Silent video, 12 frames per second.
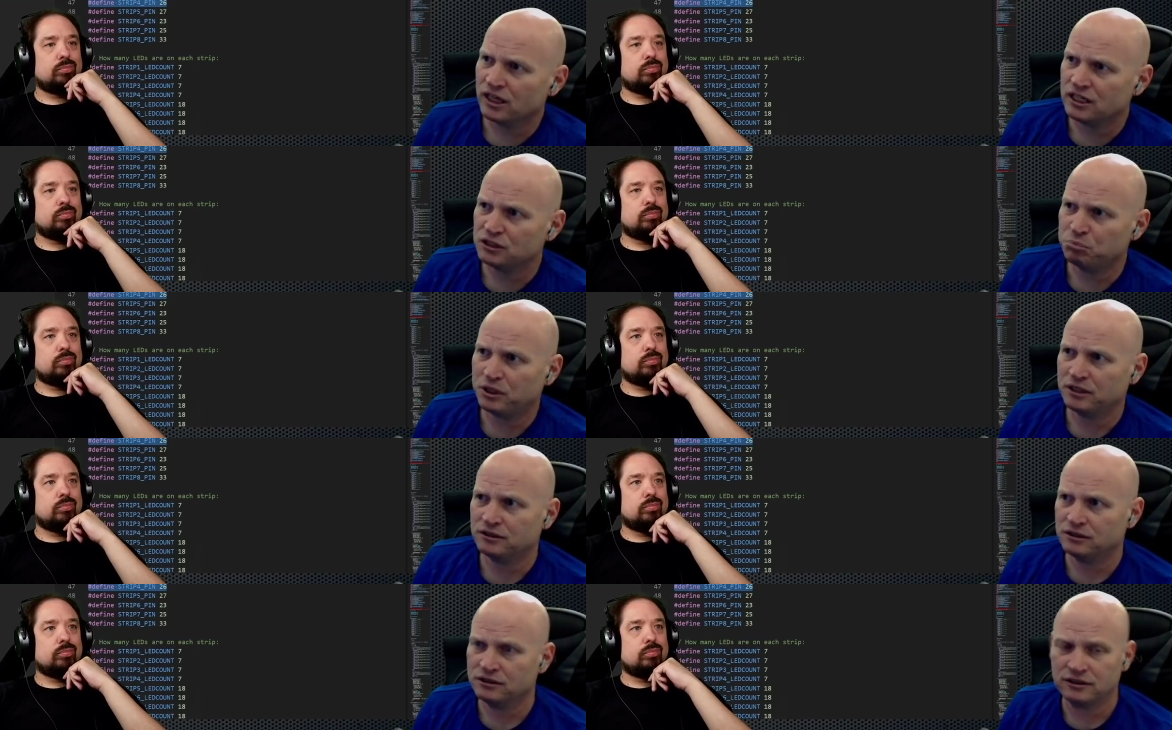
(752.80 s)
Speaker 1: these
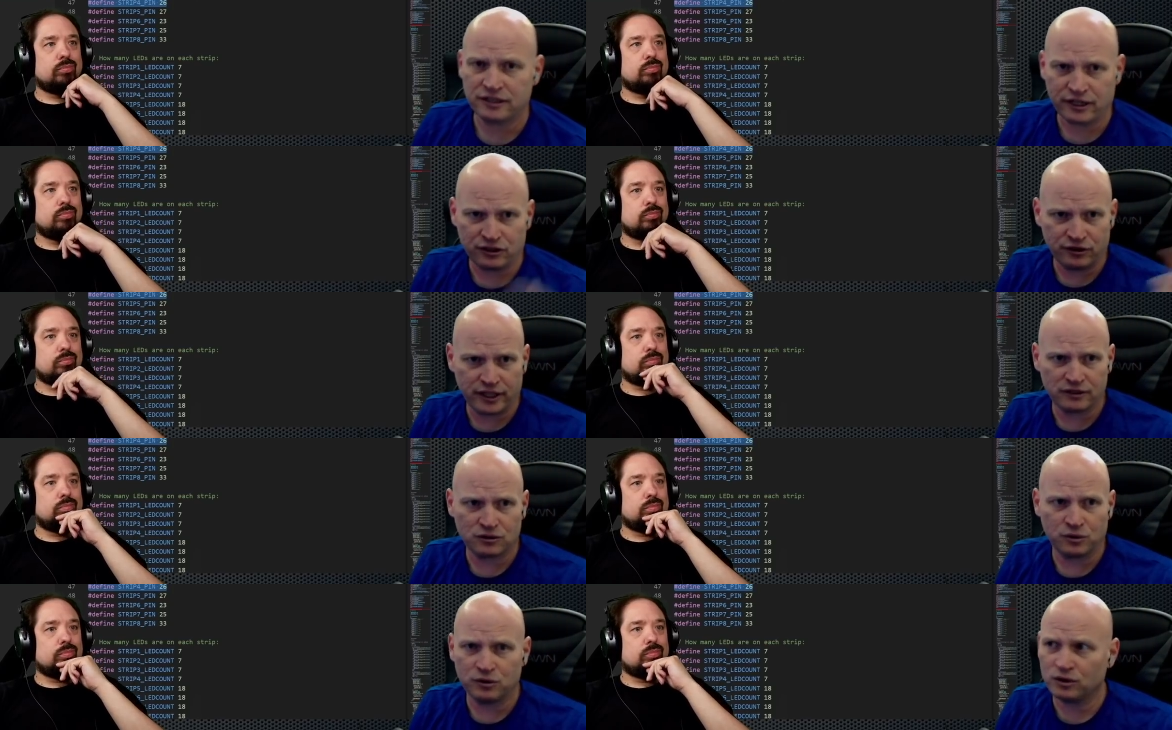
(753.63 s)
pins. Is that correct,
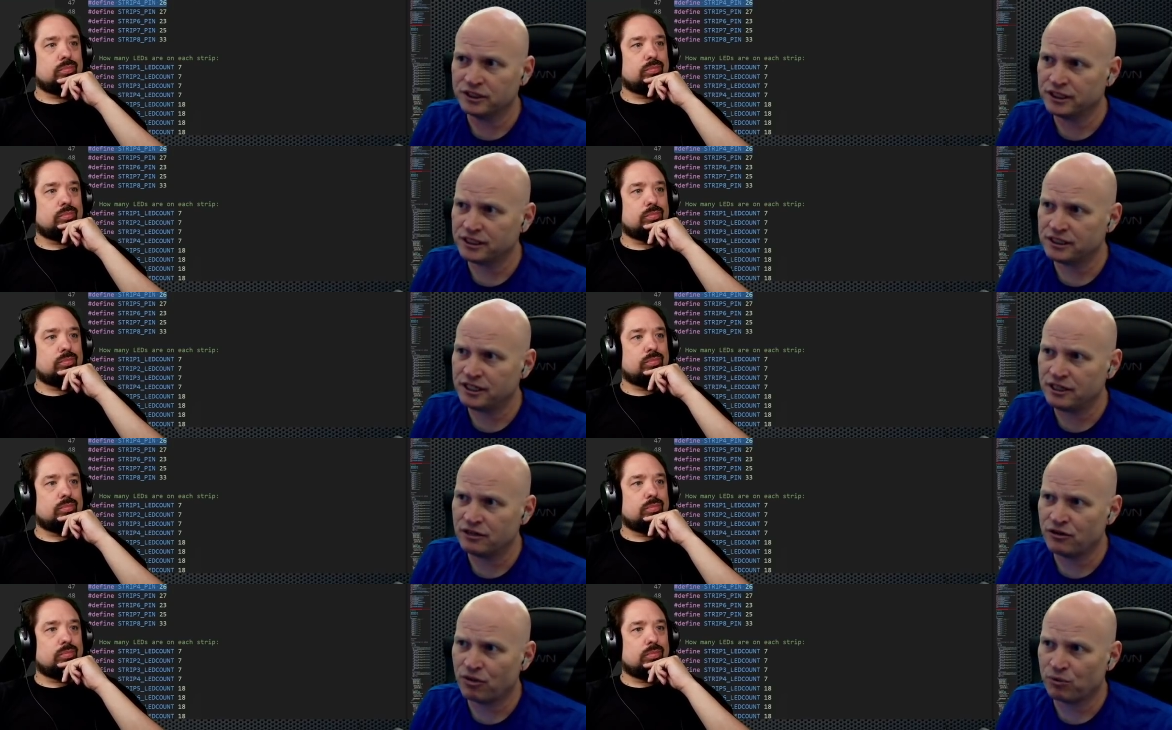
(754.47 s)
Quindor?
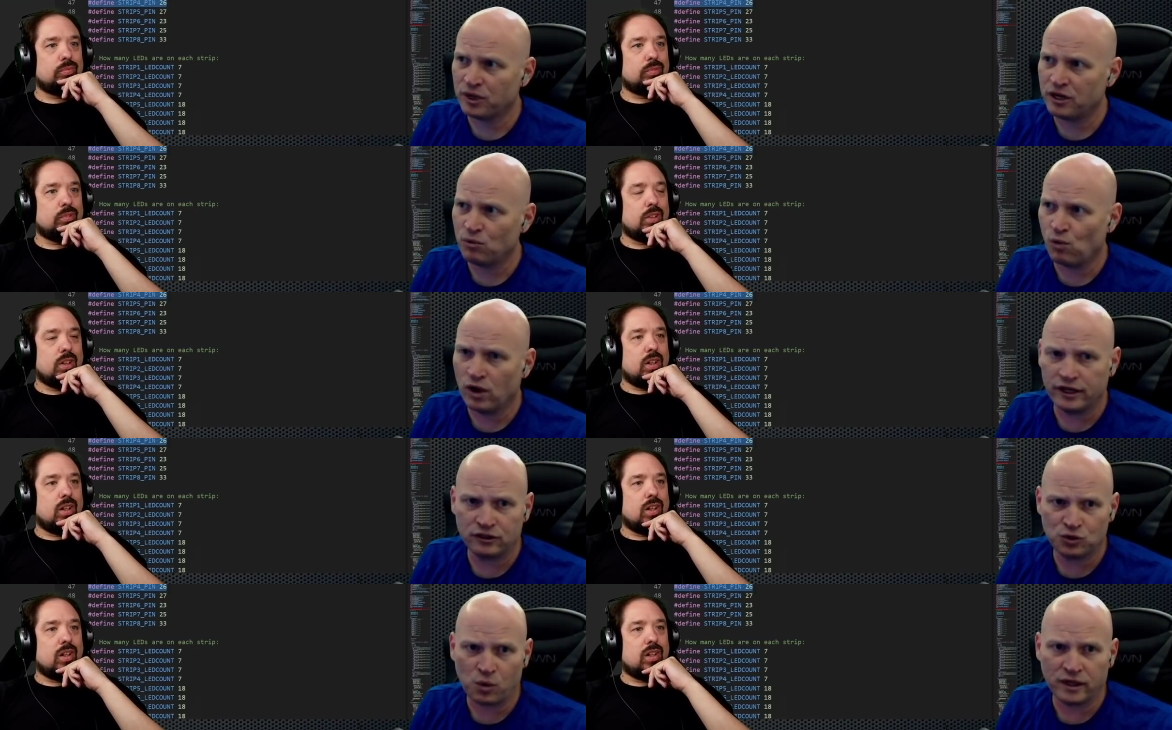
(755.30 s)
sixteen, three, one,
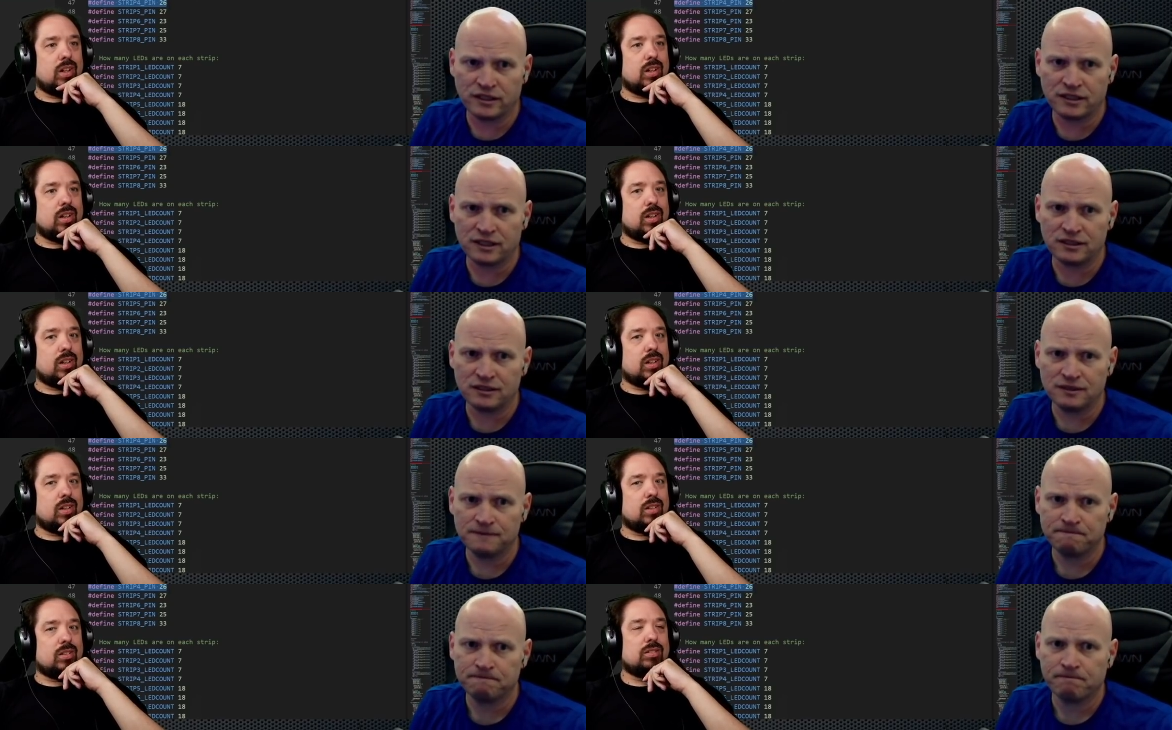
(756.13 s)
and twenty-six?
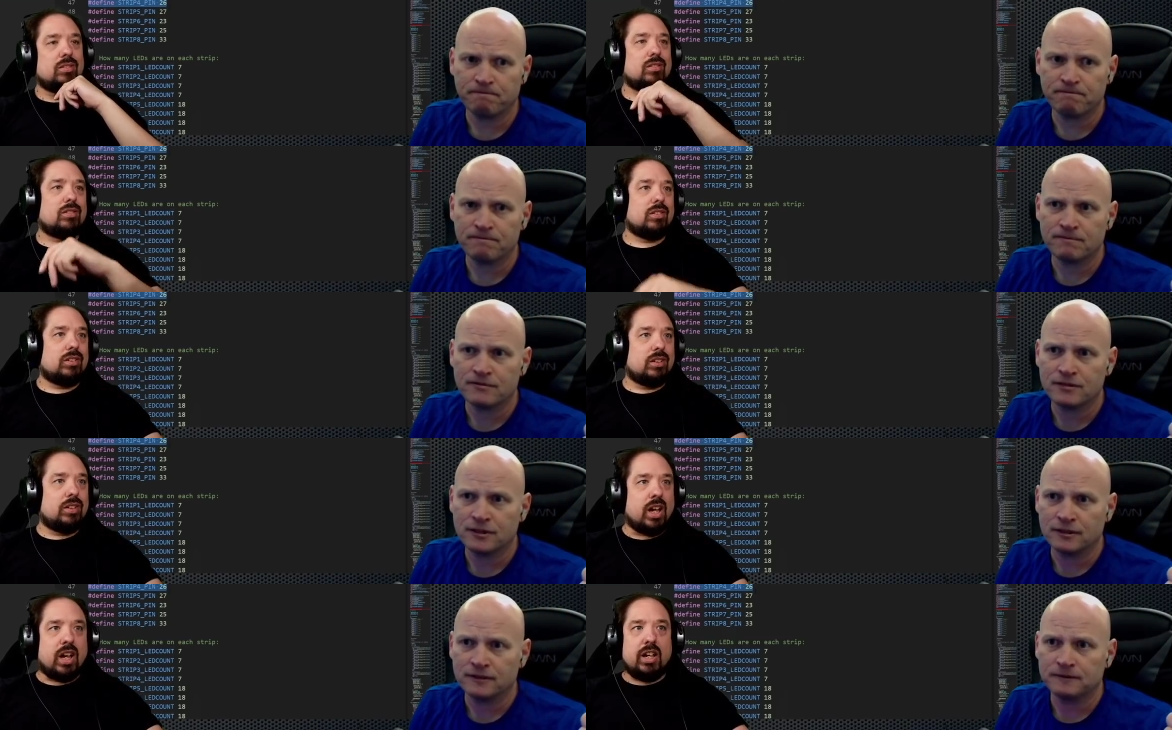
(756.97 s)
Speaker 2: Yeah, it's
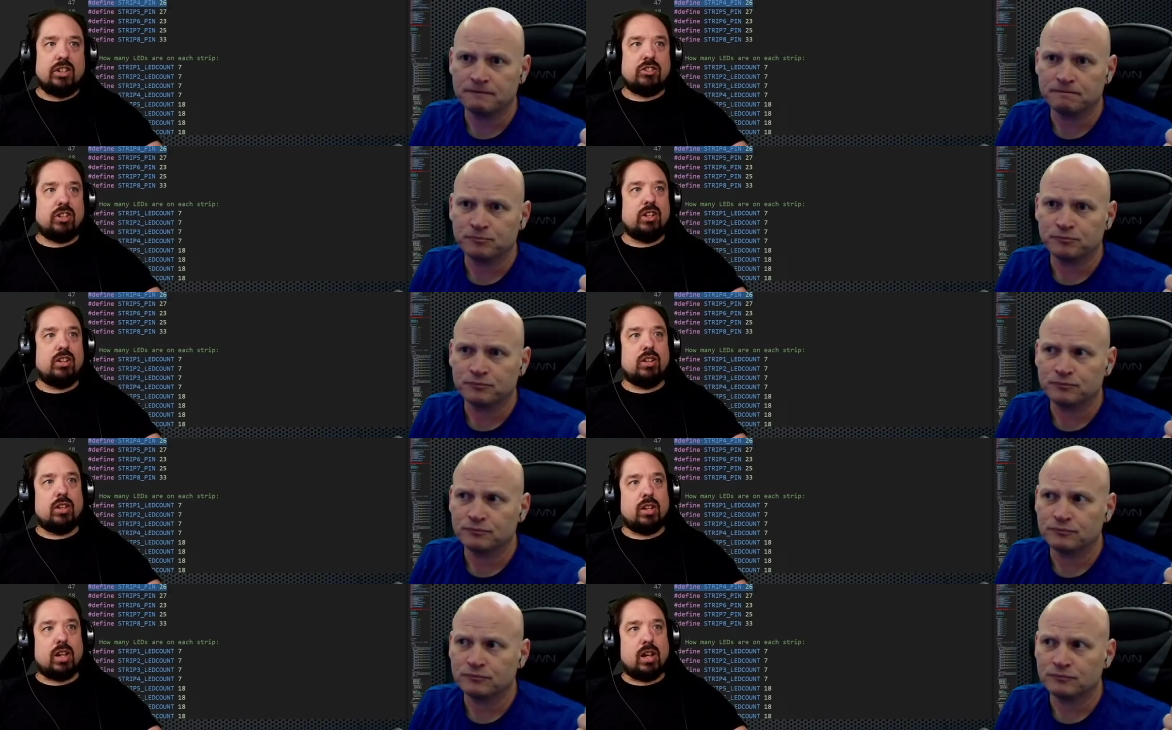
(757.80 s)
in the, I have
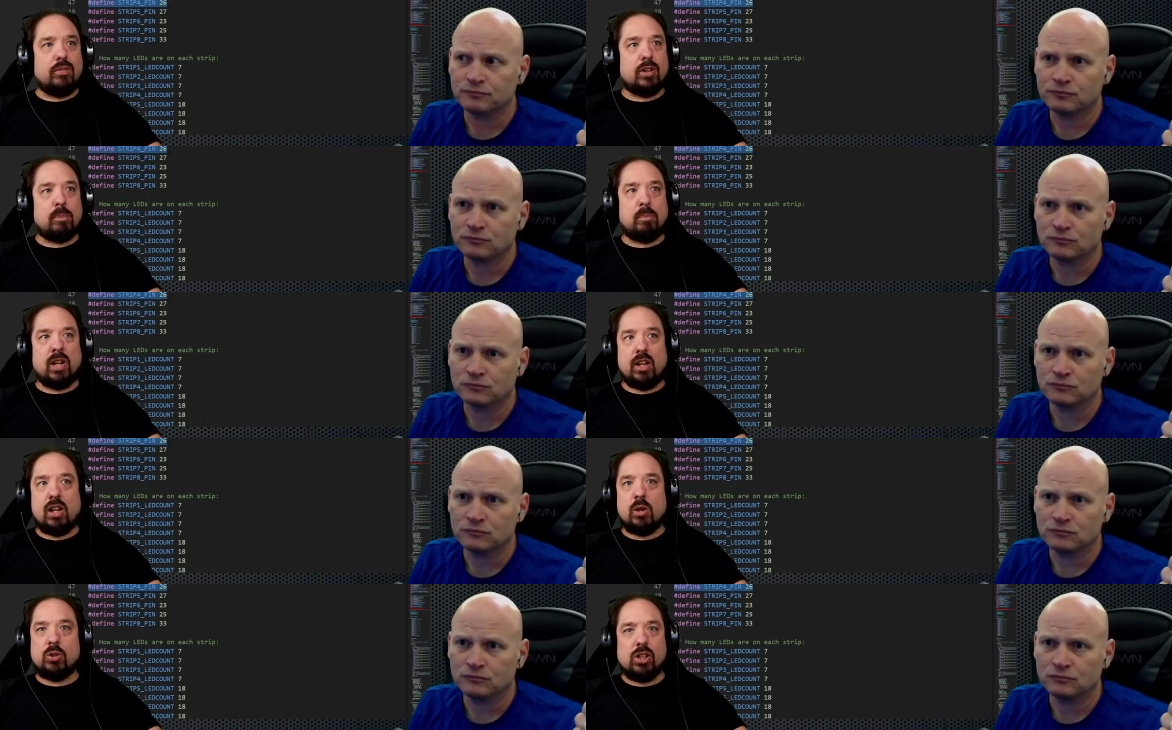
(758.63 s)
a pinout
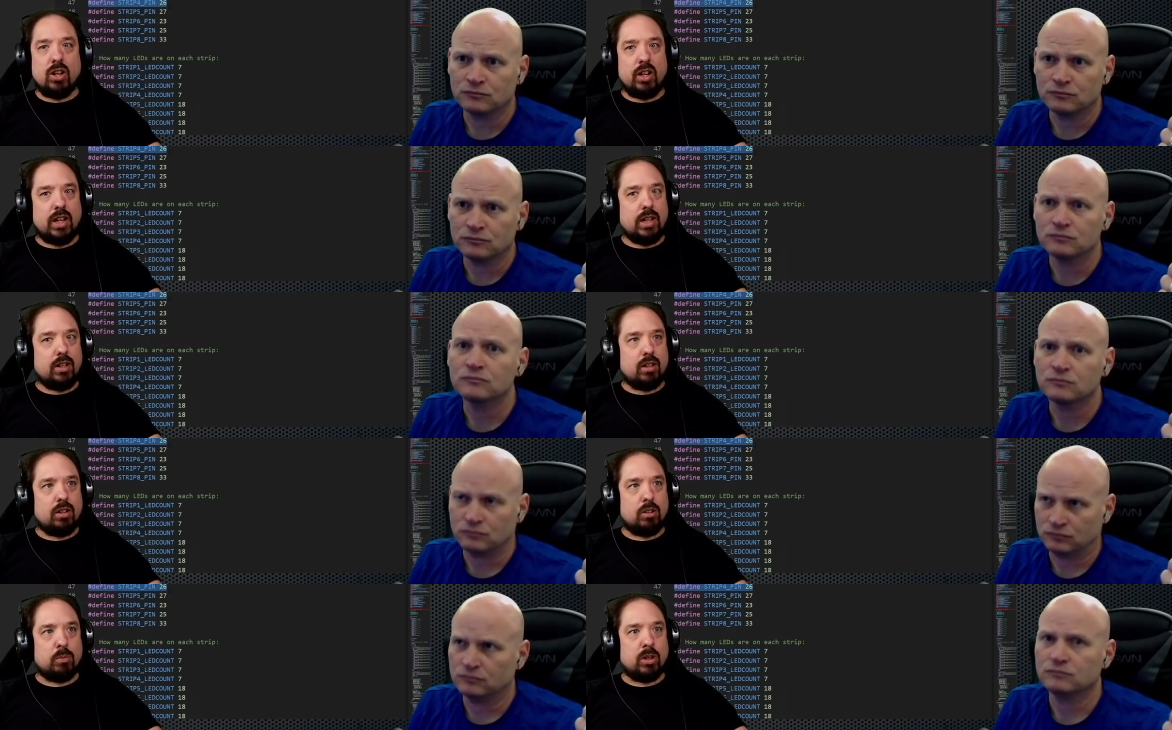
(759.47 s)
guide on my
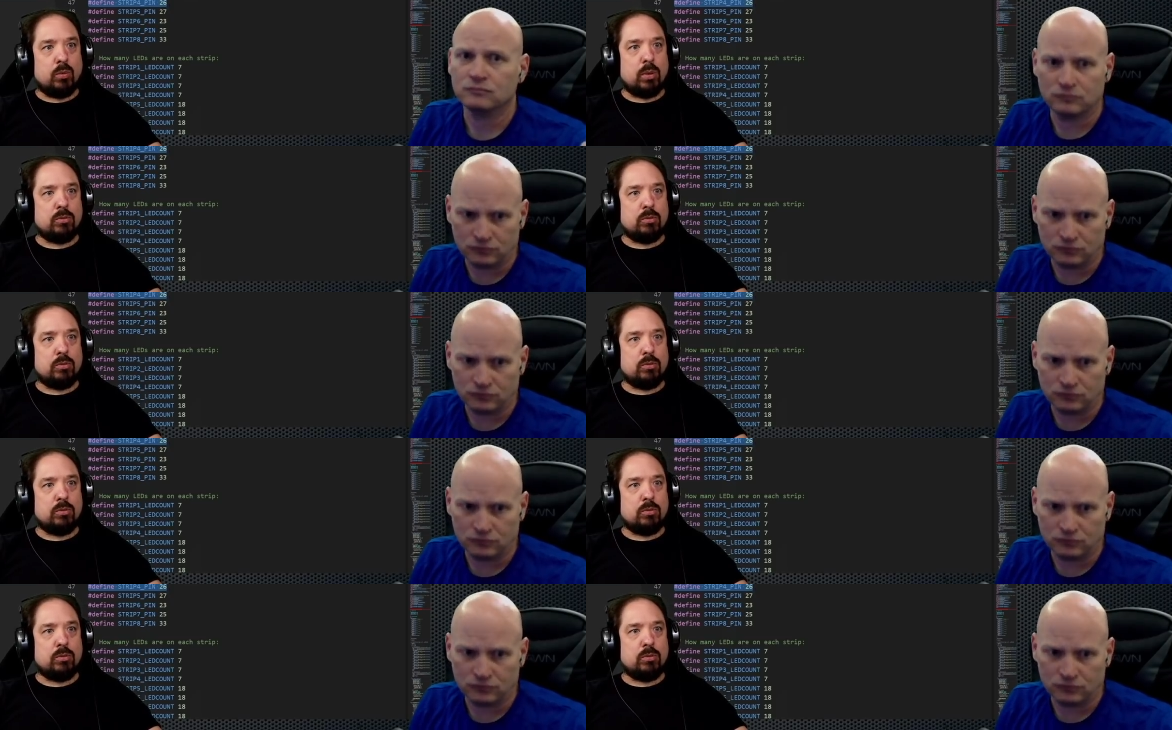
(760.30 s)
website.